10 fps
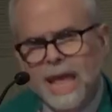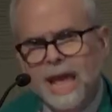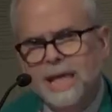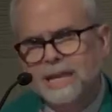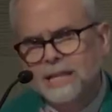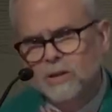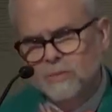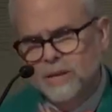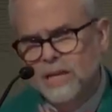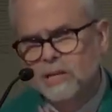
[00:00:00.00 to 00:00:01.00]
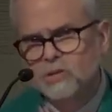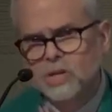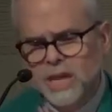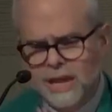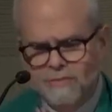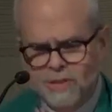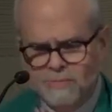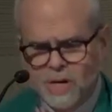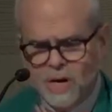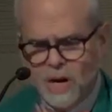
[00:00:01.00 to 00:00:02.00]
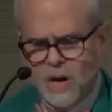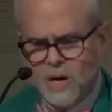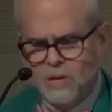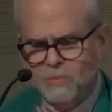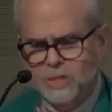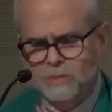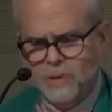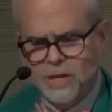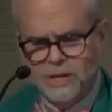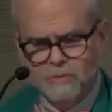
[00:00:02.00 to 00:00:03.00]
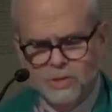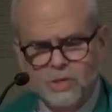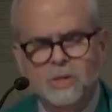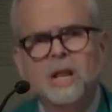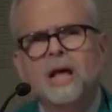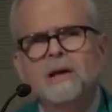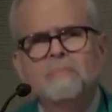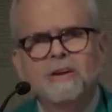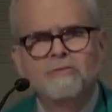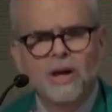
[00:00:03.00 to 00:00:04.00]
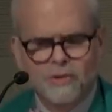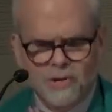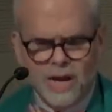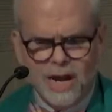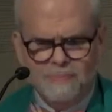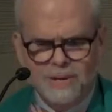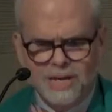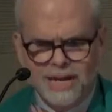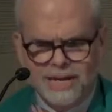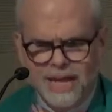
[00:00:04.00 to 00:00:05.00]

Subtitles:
and in their meeting, she gave them a card, which upon their return, my father copied and